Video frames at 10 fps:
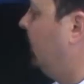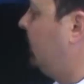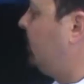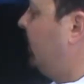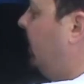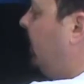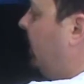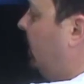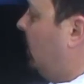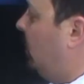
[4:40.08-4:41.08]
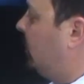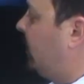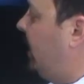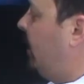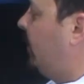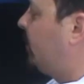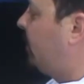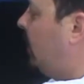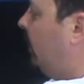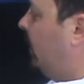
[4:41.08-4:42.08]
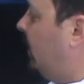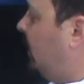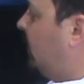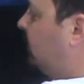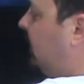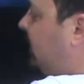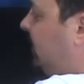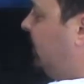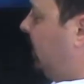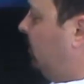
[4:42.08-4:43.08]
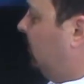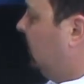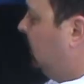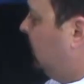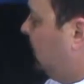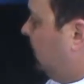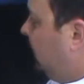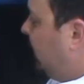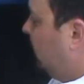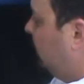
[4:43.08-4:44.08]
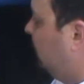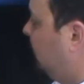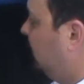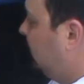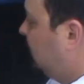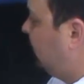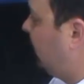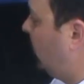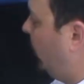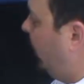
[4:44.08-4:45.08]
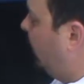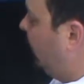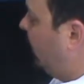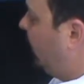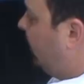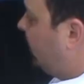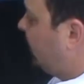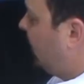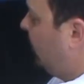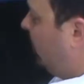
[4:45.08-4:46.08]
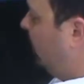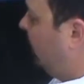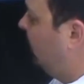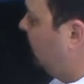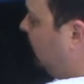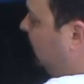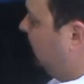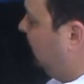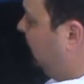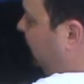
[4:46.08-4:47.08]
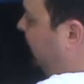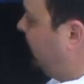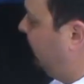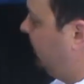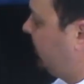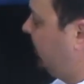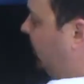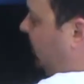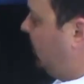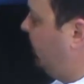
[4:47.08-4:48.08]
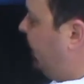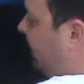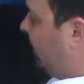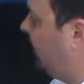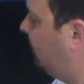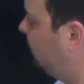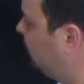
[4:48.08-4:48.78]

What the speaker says: It's been in there a long time. It's probably all rusted up. Start wiggling on it, it'll start moving, and eventually it'll come out of there.